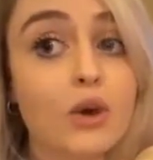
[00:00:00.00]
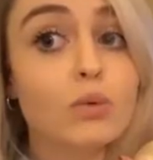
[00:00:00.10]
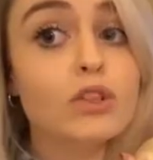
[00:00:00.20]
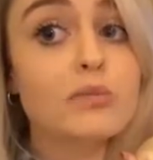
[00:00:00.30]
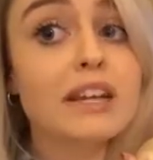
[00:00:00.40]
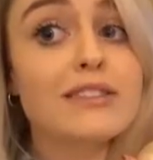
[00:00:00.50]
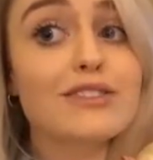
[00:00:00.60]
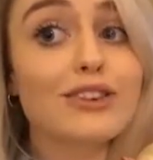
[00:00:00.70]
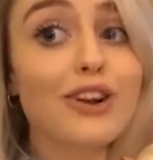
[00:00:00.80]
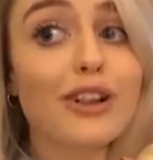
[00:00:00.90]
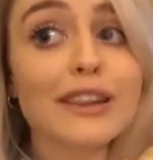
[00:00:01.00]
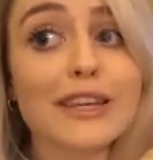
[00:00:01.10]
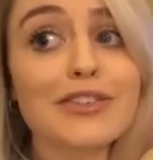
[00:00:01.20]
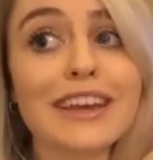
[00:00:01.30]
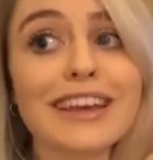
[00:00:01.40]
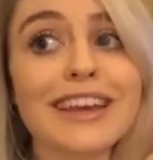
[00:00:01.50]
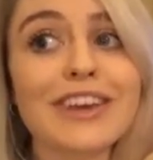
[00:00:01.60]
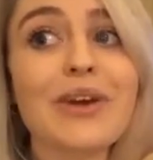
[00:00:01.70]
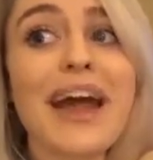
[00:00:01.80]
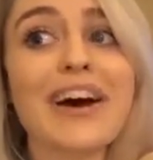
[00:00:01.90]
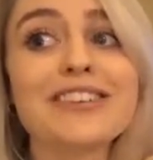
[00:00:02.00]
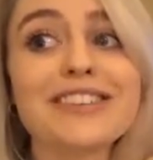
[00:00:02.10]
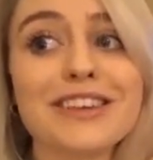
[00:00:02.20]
which means you're not living in your house